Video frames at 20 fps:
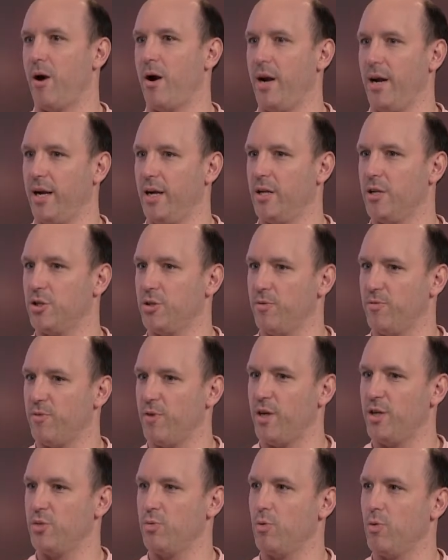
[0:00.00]
Our English and
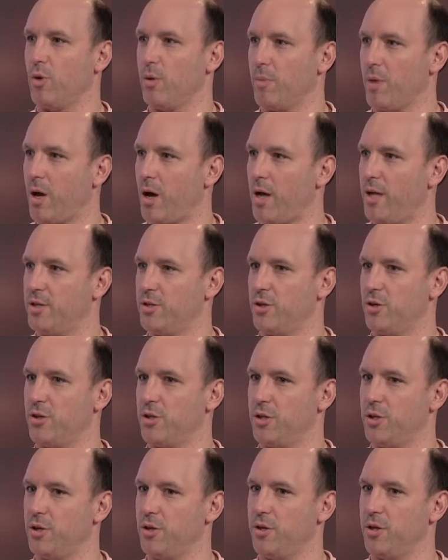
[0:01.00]
French warm lines are
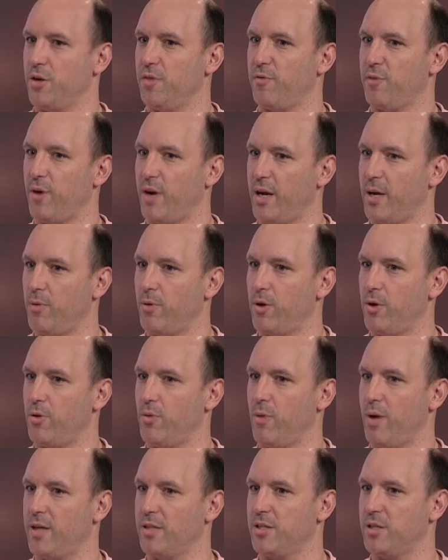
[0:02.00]
still there for anyone who
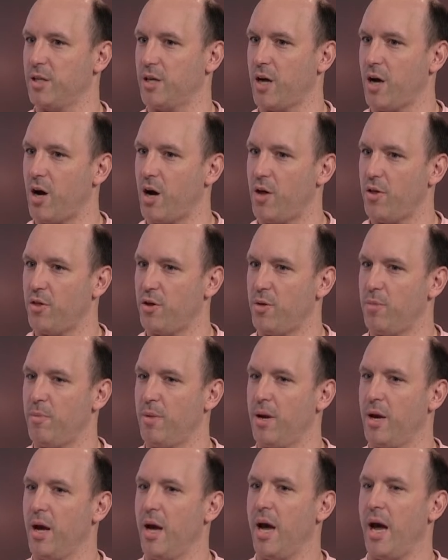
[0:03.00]
wants to call them.
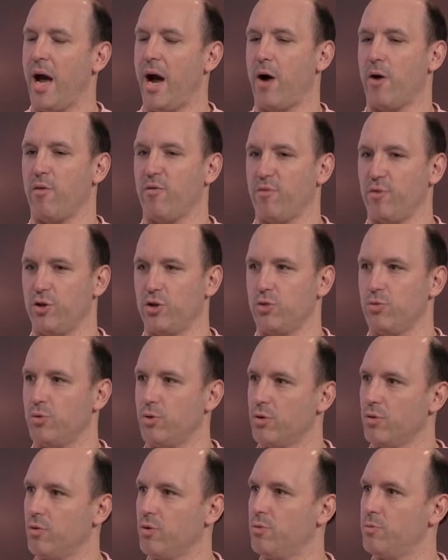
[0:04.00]
Our
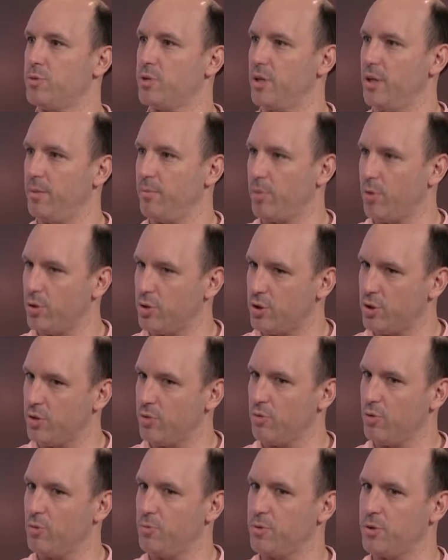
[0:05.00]
virtual groups and in-person
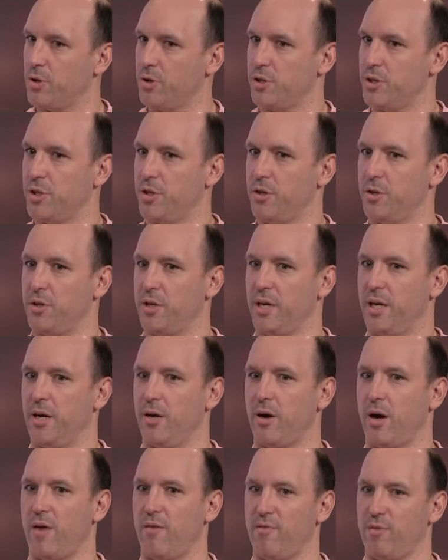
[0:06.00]
groups are still
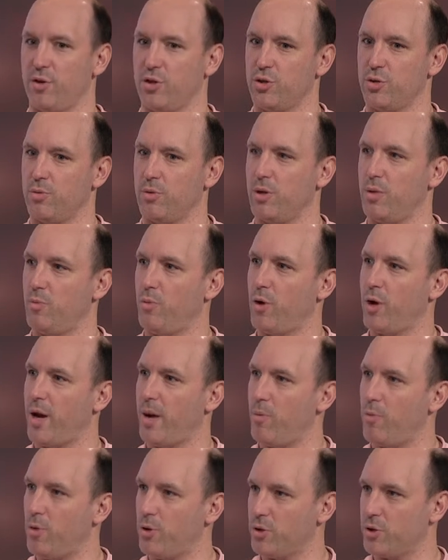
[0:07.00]
there. Our virtual and
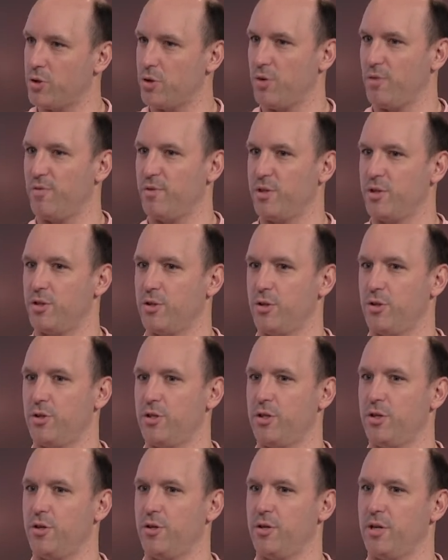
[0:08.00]
one-on-one services are
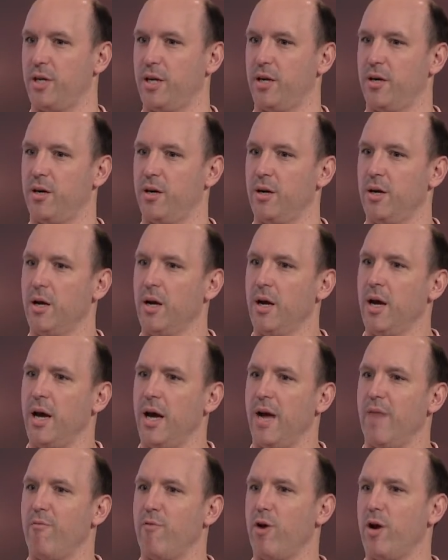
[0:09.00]
still there.
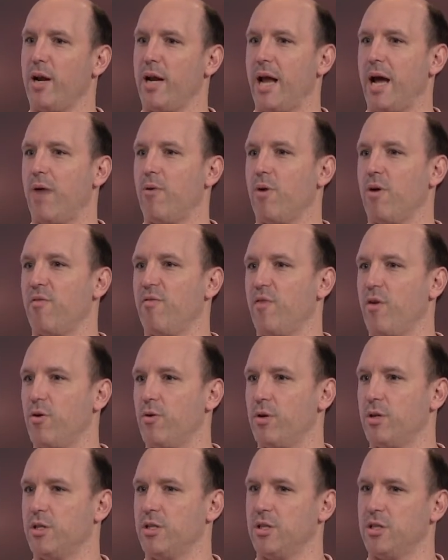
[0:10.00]
And right now our
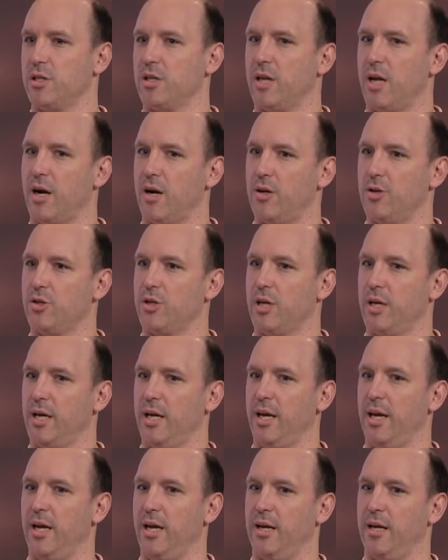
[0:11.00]
focus is
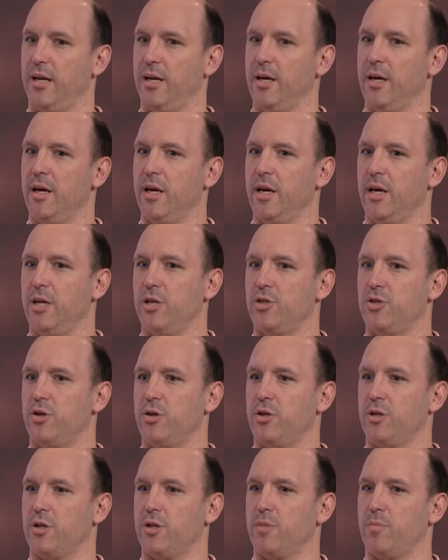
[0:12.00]
largely in
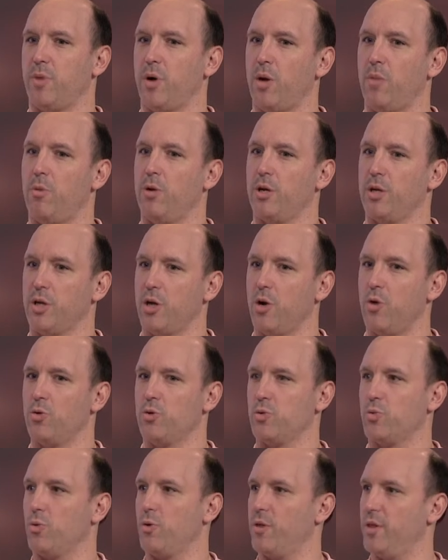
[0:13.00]
ensuring that the public
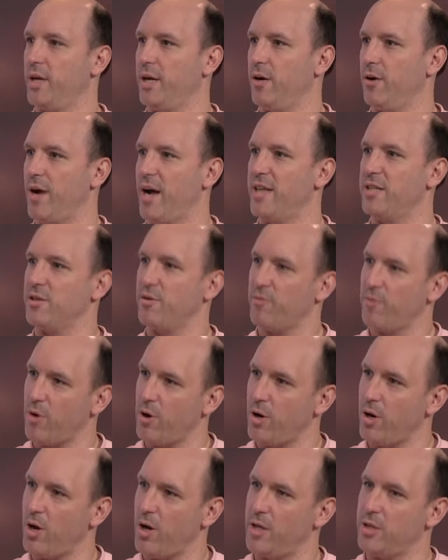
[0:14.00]
knows we're there as a
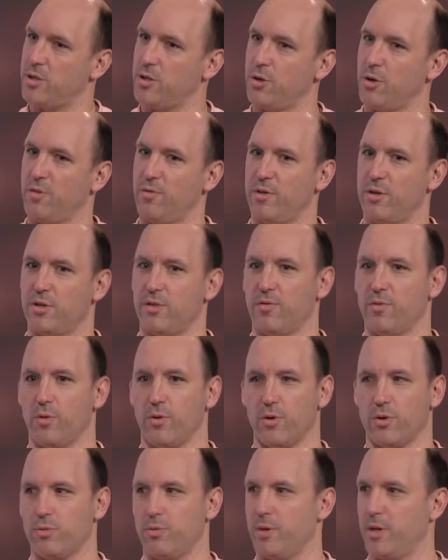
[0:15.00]
frontline service. Of
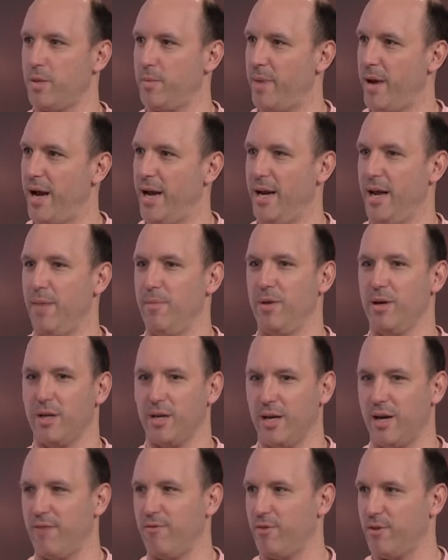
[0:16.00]
course, with the pandemic
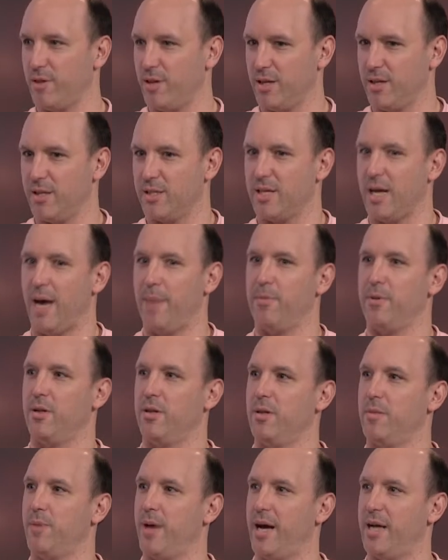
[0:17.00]
and everything that's happened
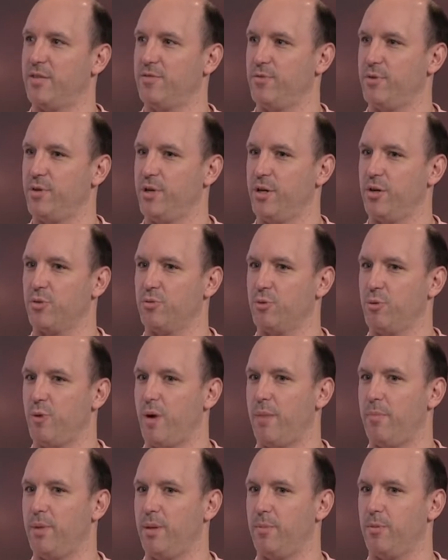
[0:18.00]
in the past few years, we
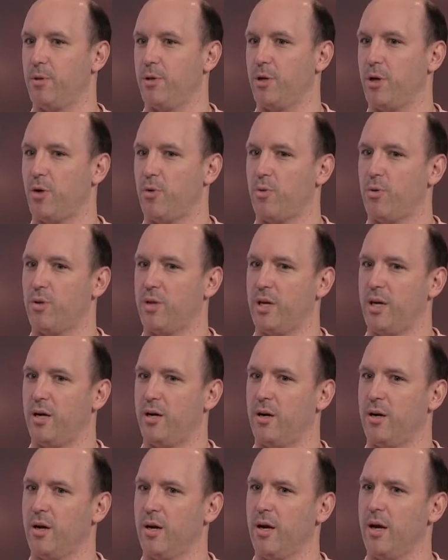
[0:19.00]
want people to know we're there.